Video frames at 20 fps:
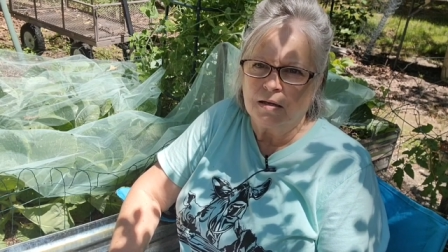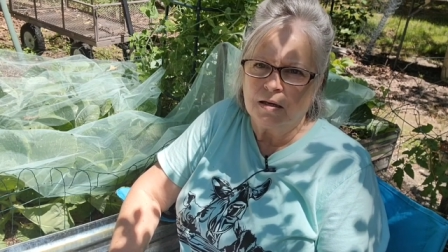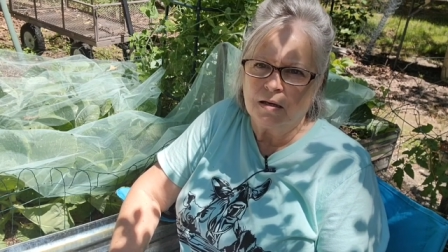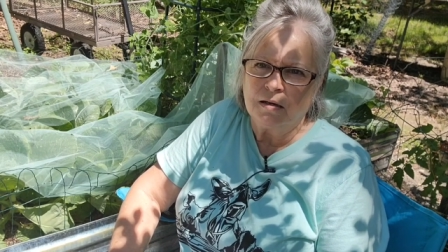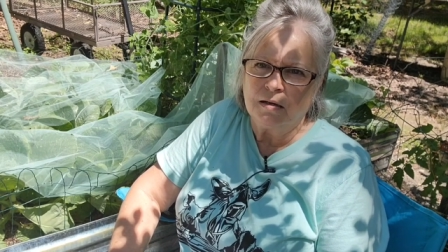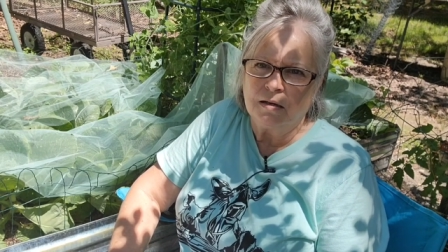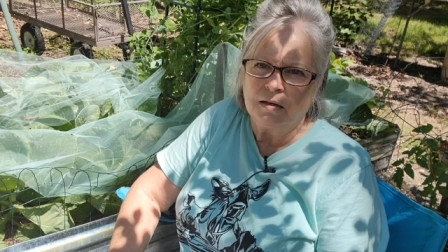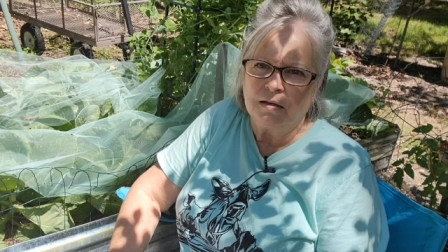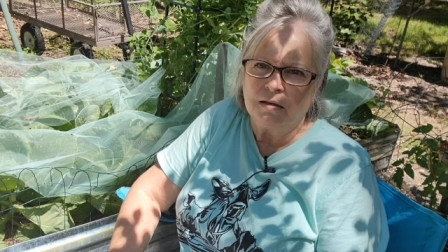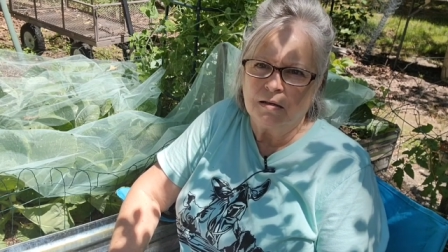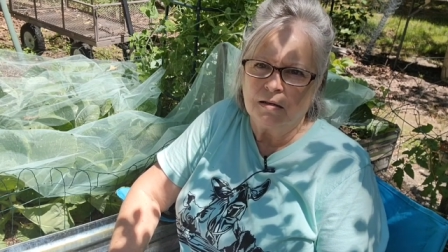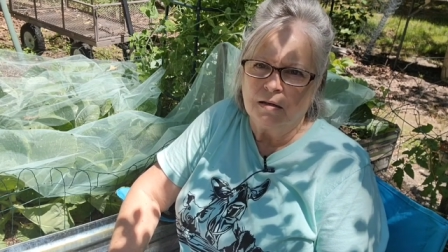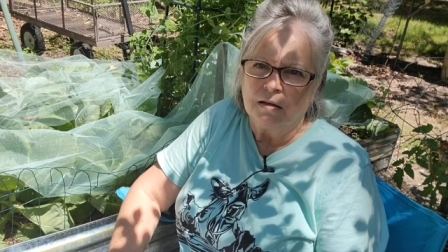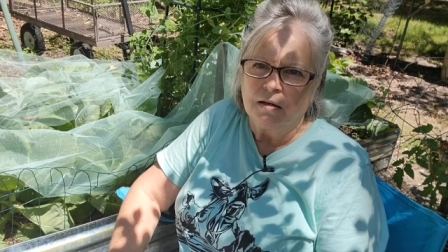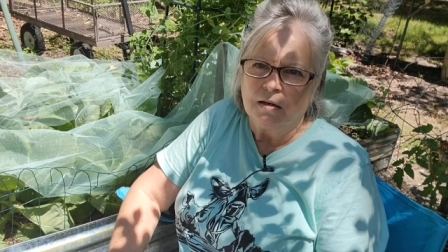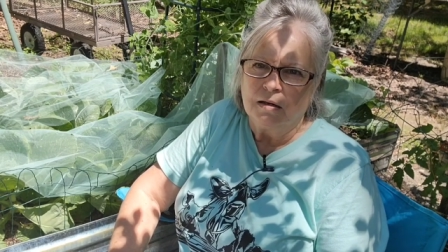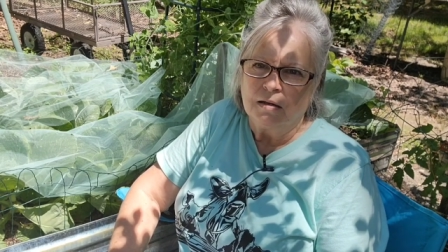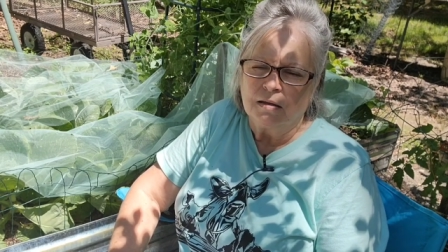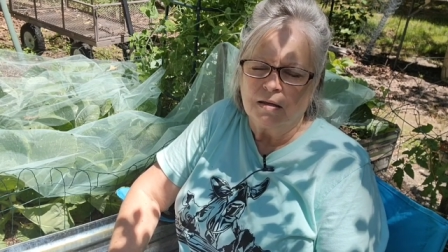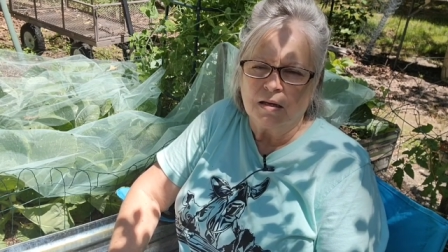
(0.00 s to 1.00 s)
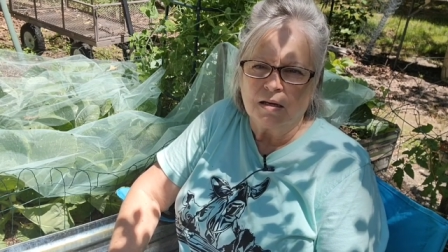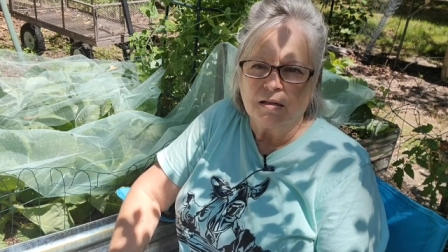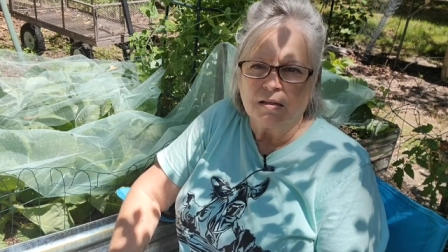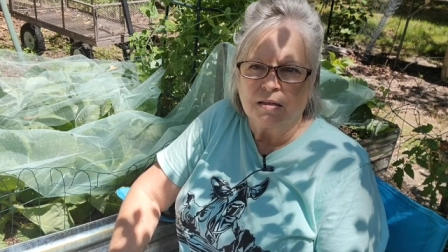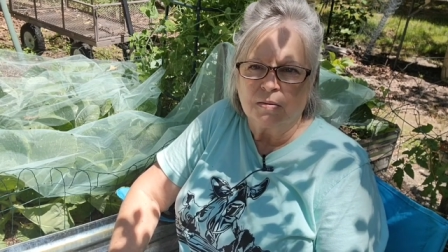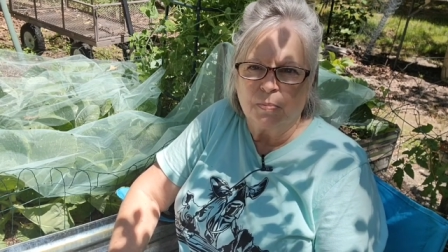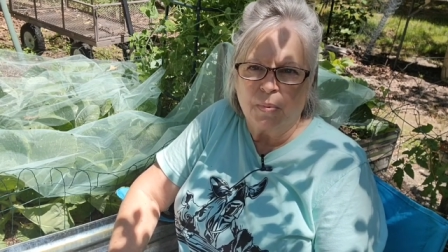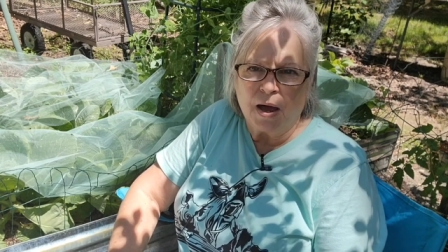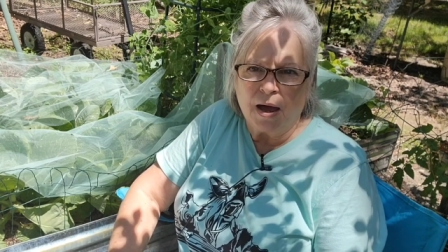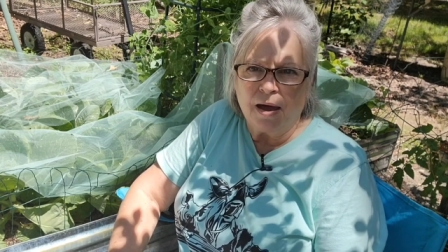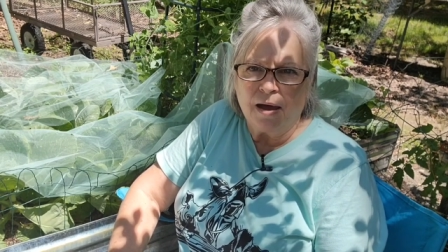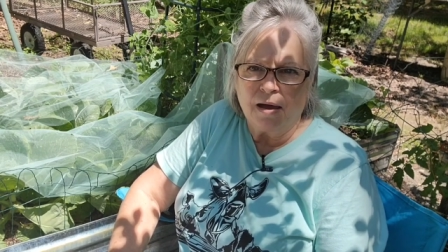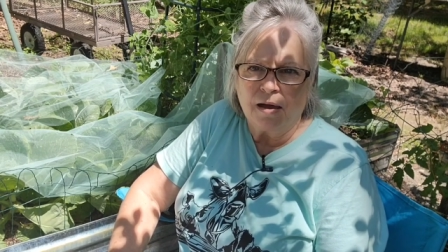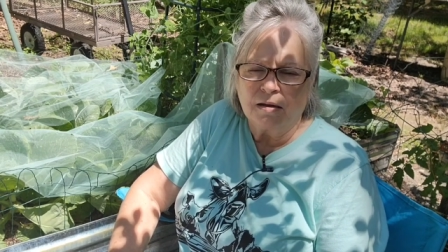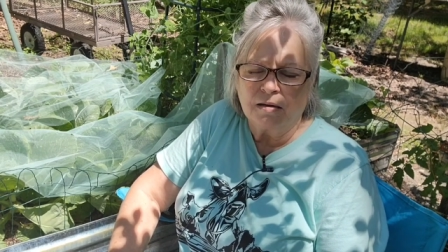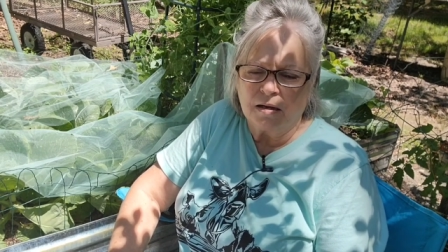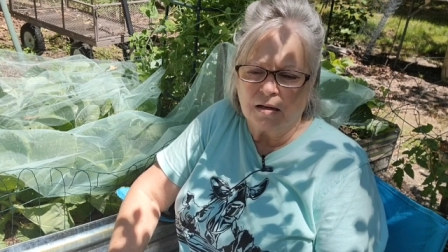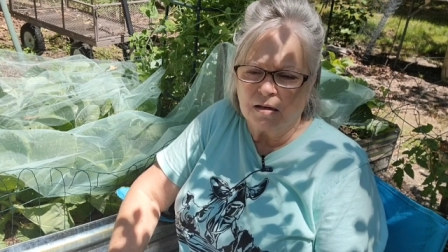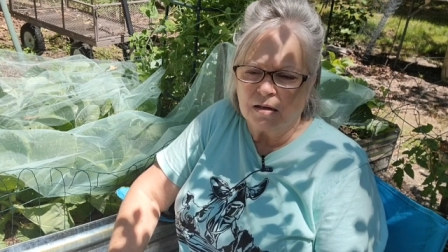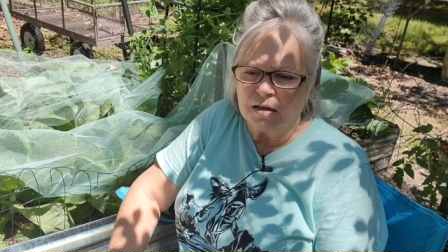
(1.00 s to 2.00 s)
and cutting things
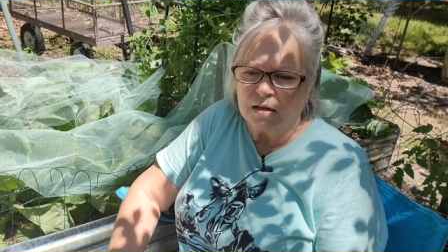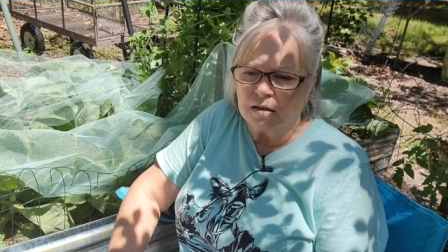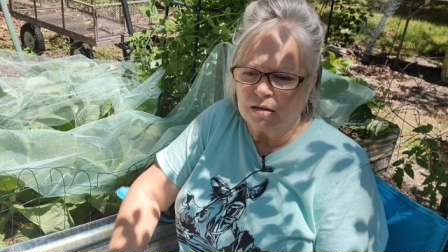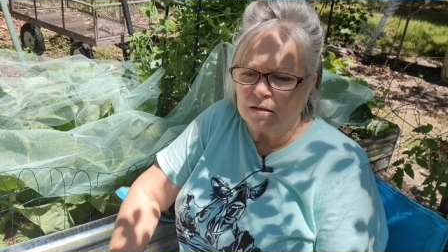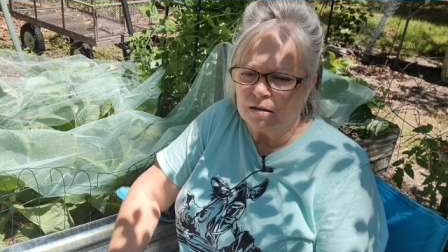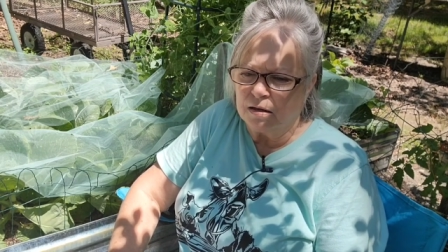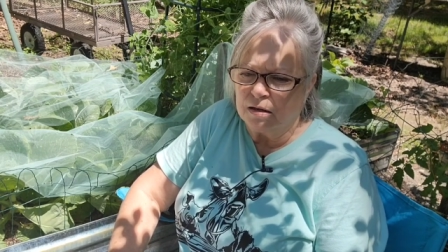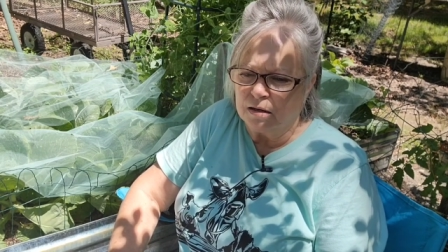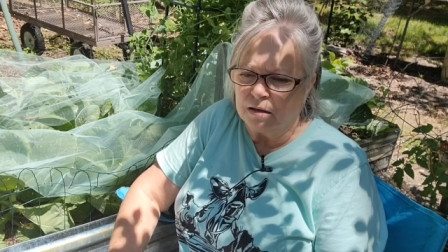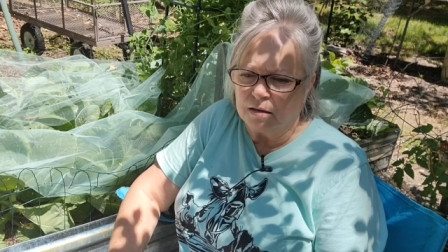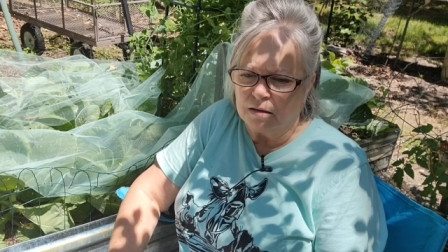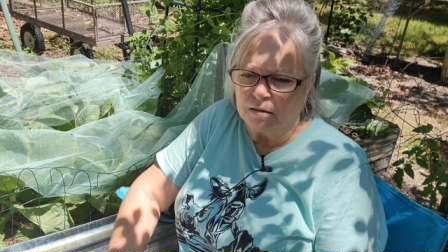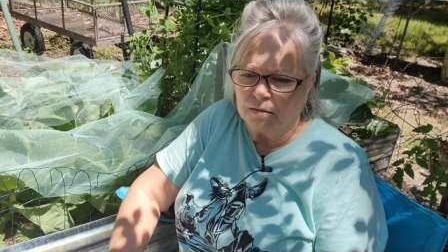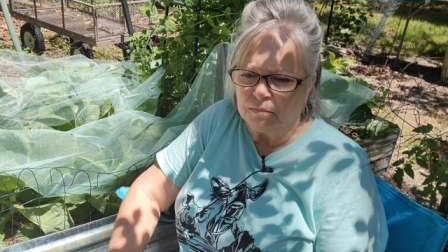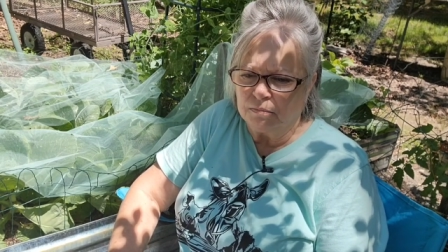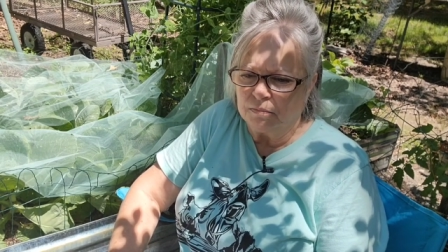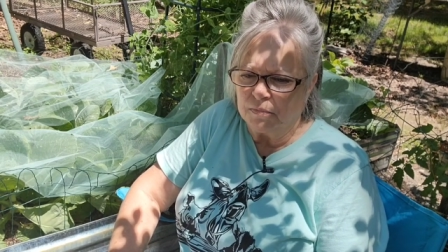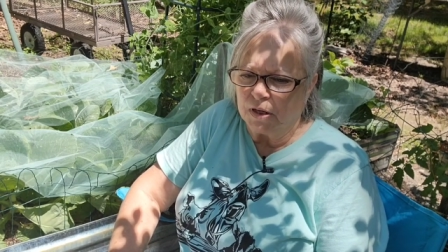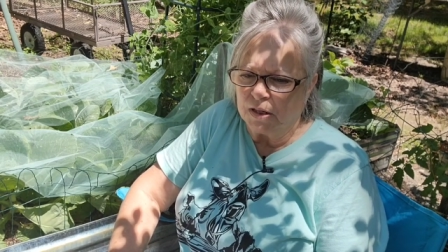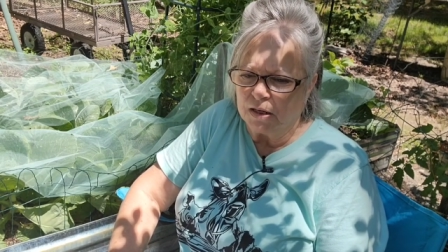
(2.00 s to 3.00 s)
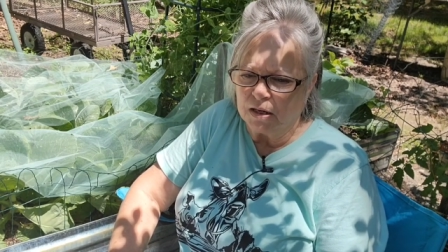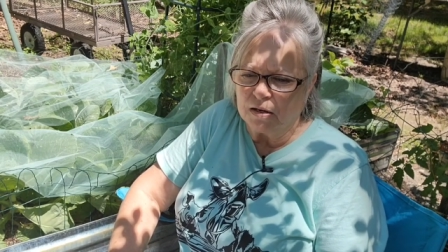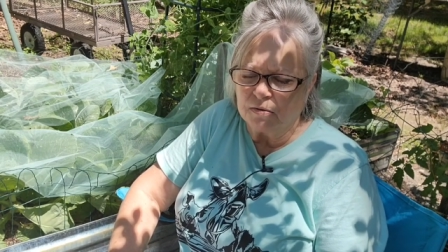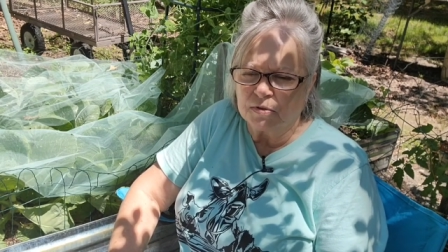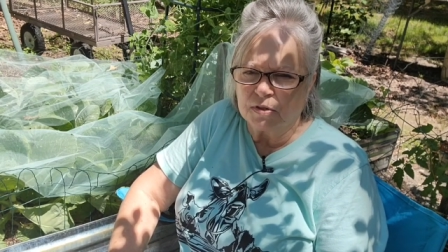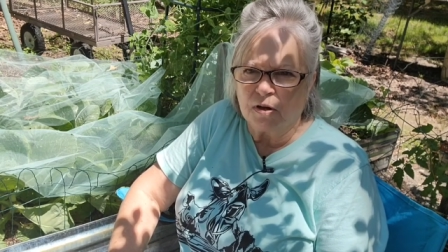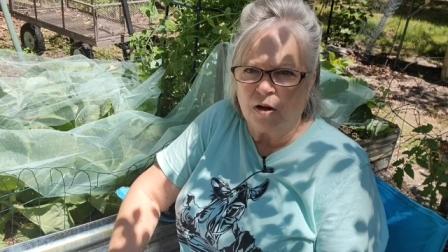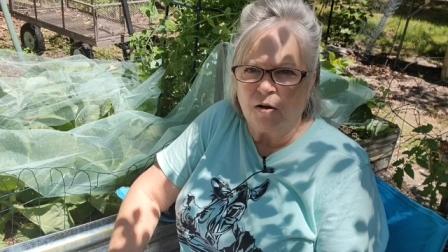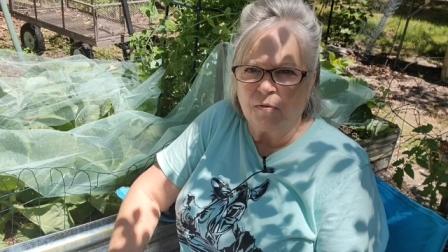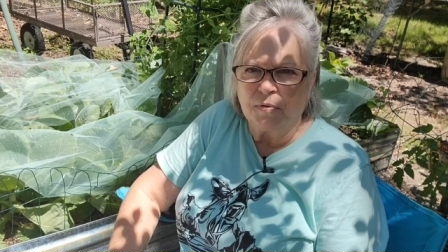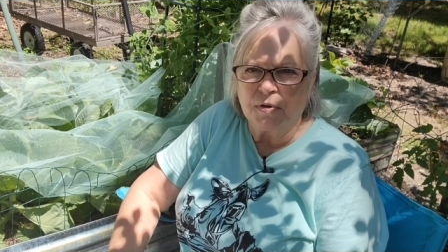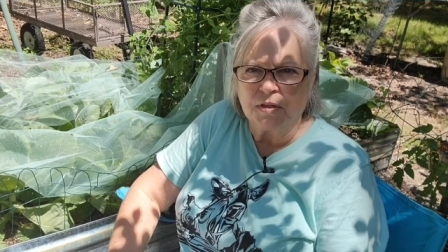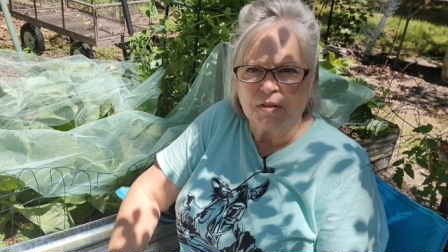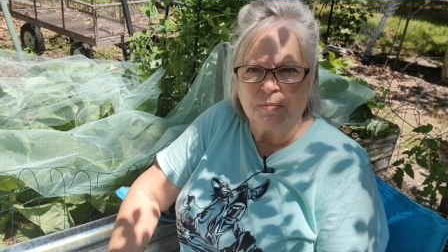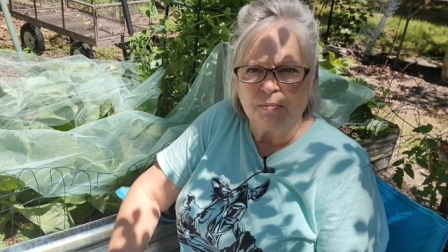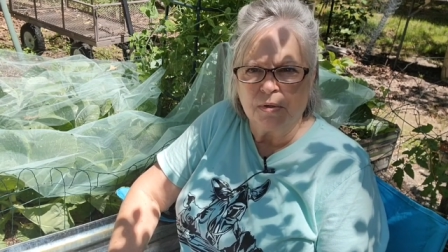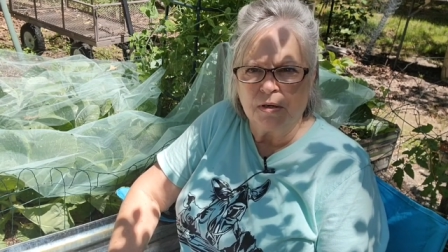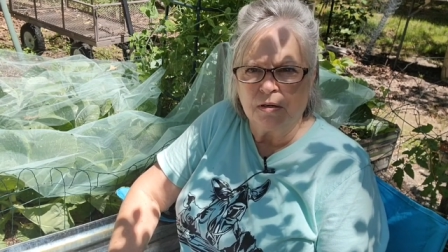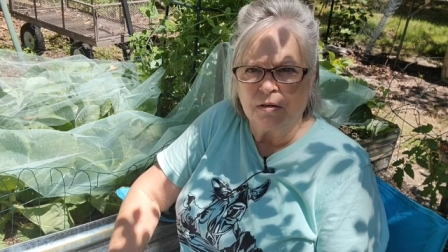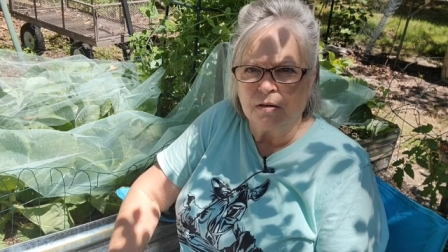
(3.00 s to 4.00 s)
back, cutting uh, leaves
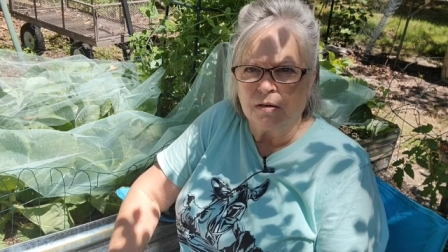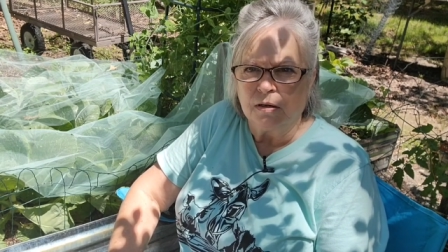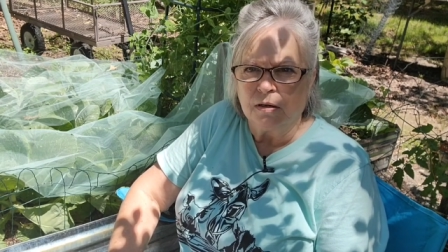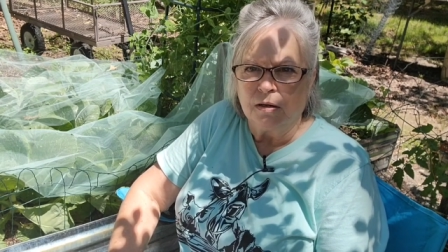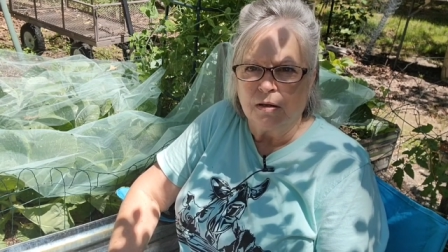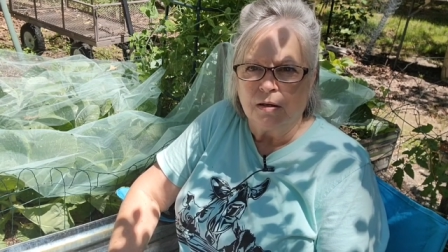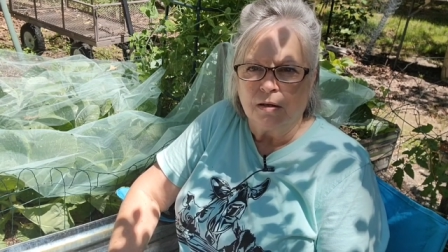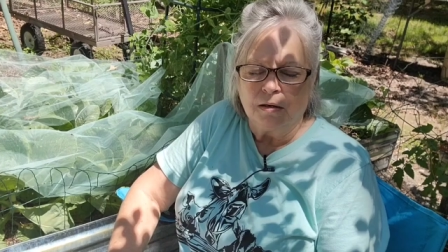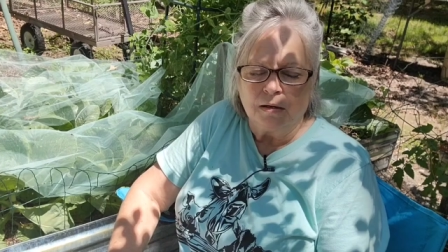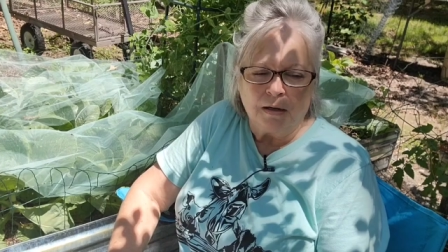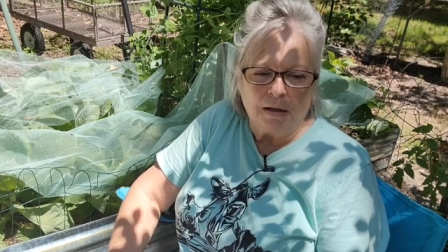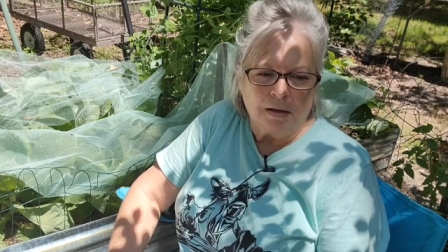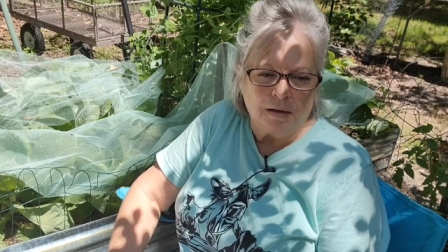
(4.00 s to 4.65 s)
off that's been